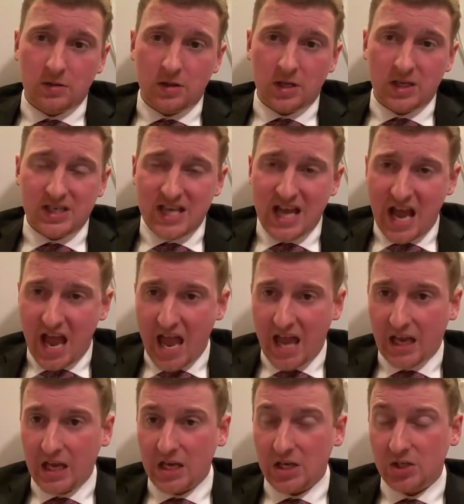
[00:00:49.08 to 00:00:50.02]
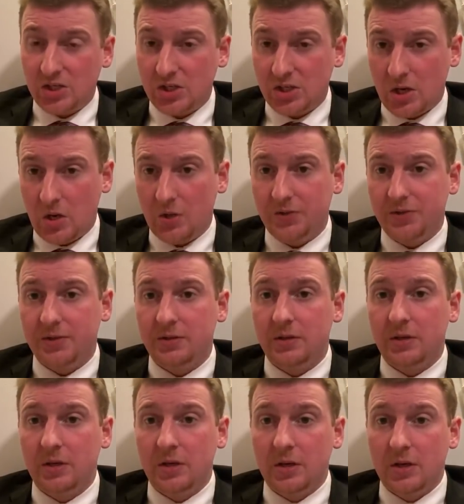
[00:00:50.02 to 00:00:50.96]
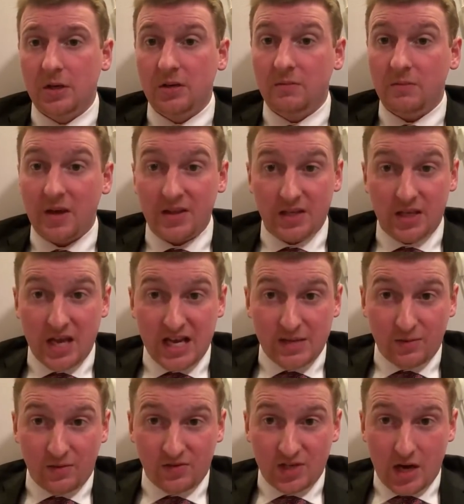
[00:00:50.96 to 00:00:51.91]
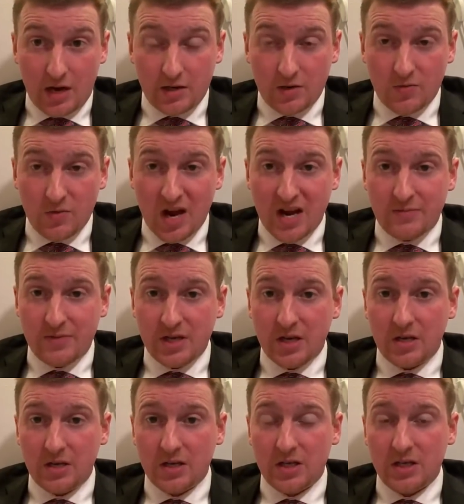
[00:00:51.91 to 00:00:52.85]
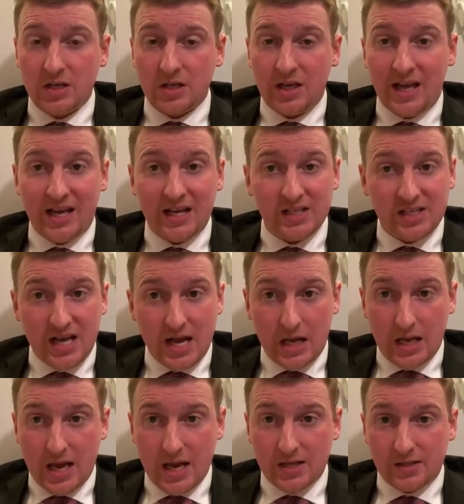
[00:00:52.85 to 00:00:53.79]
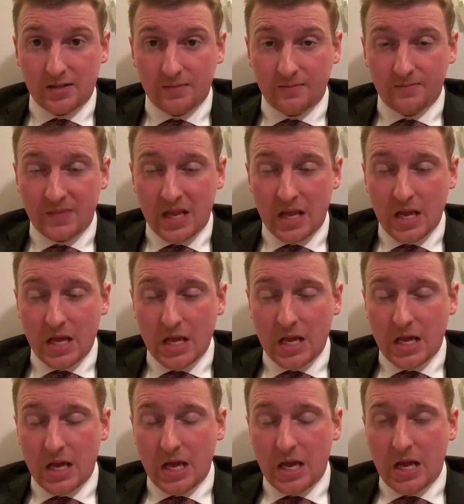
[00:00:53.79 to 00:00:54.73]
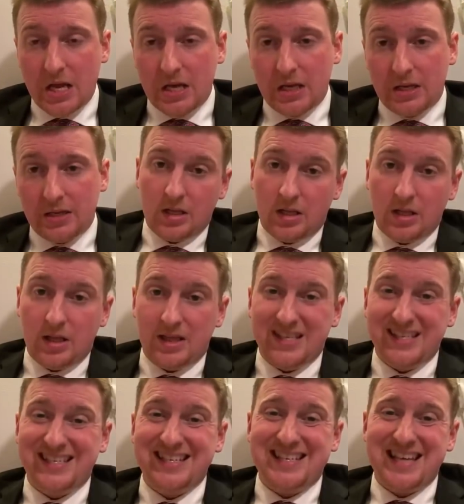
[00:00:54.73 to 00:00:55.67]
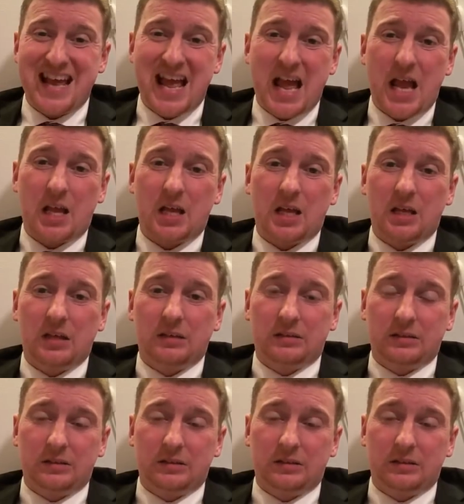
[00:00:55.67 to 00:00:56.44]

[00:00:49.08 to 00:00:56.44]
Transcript: attack and assault by the Kingdom of Saudi Arabia and its allies. This attack